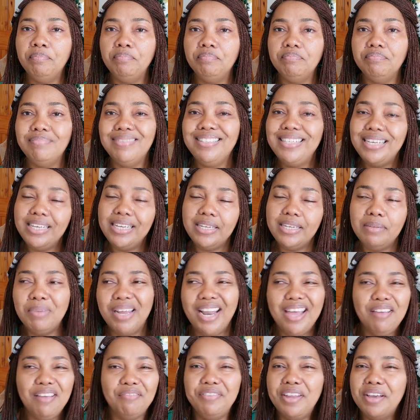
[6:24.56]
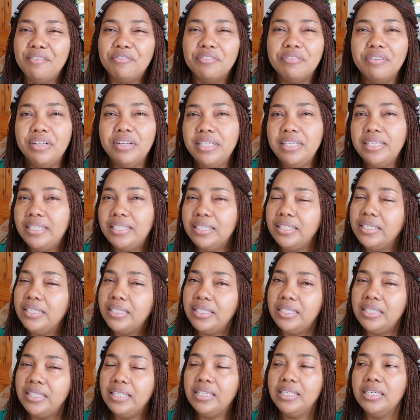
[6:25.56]
did, but I've never really
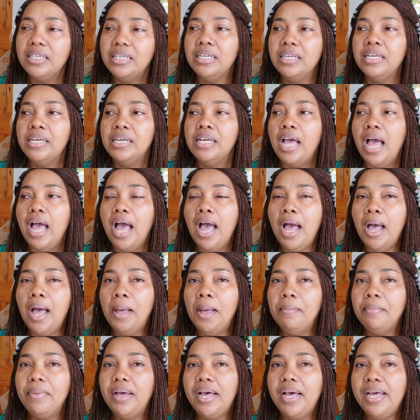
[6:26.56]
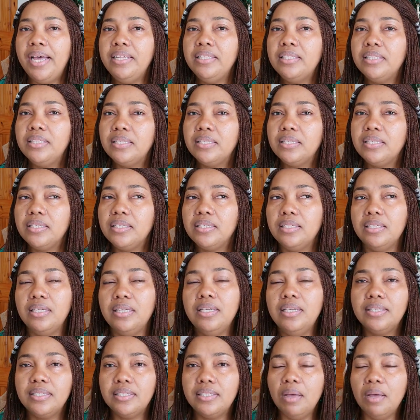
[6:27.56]
tasted. And it's
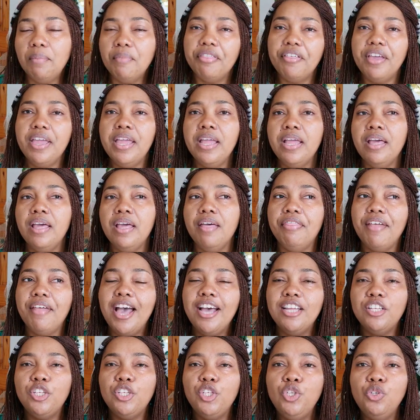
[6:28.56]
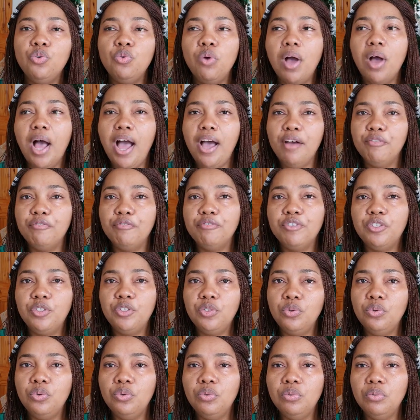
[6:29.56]
something that you have
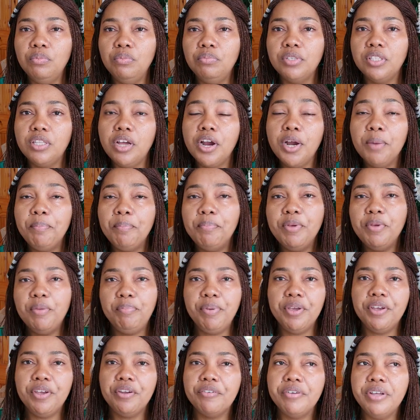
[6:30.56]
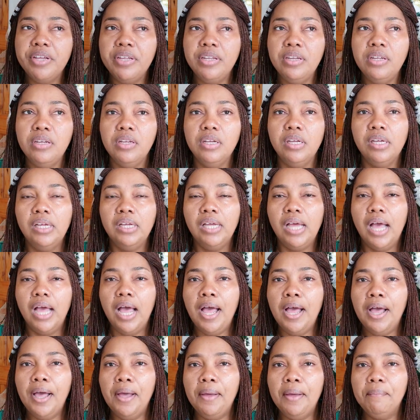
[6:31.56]
to start preparing
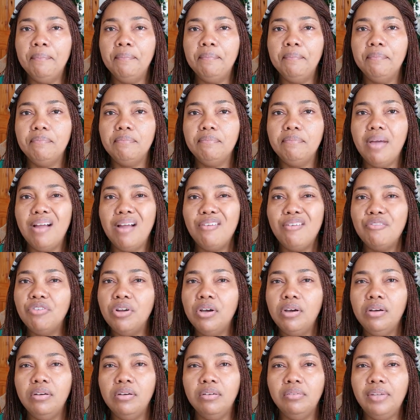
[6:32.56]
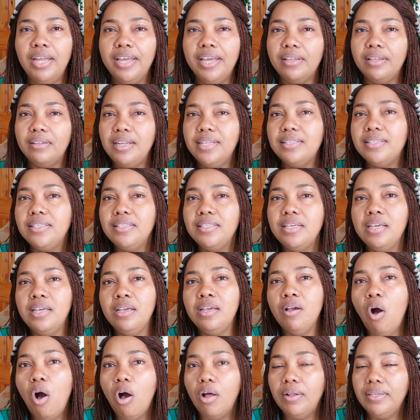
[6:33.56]
around, like, let's say
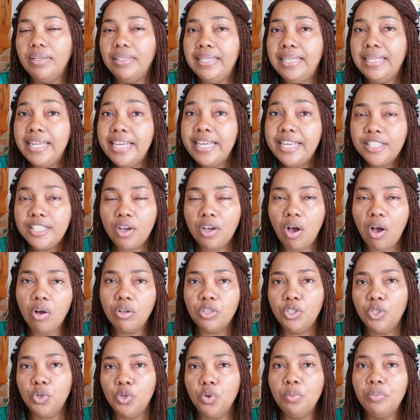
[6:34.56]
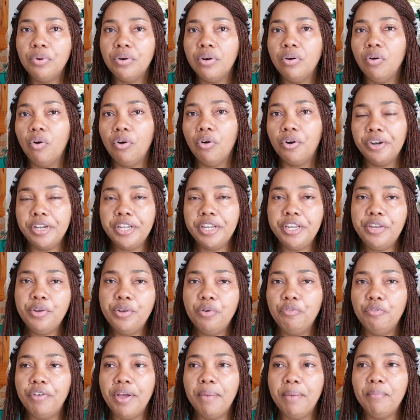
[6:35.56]
late October, early
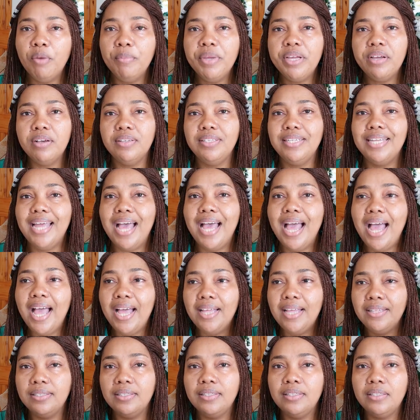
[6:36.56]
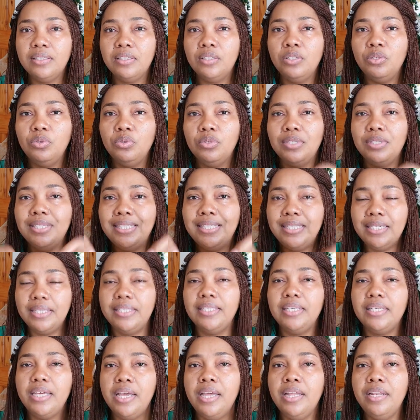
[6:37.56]
November, because it has to sit
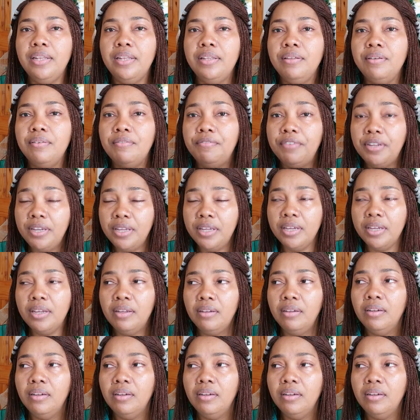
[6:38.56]
in the vinegar